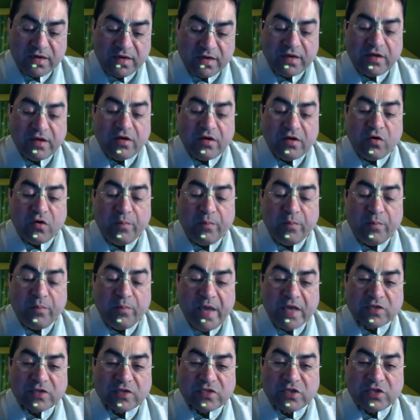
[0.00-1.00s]

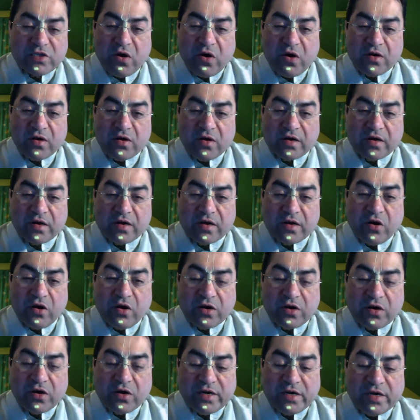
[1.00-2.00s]
obeys the order or
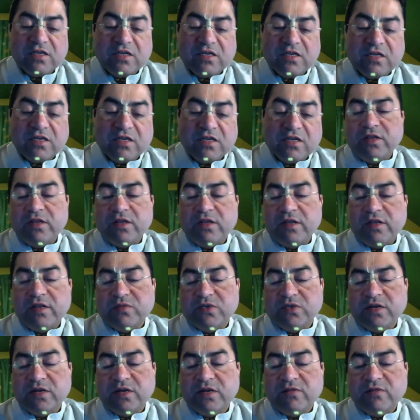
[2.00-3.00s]
takes it upon
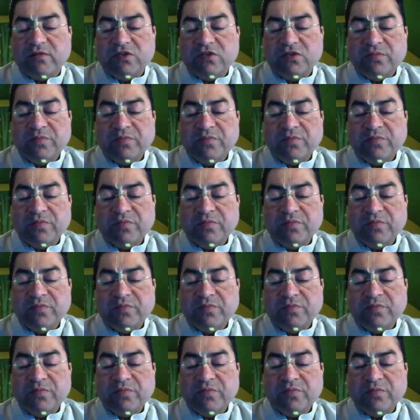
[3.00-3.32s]
themselves,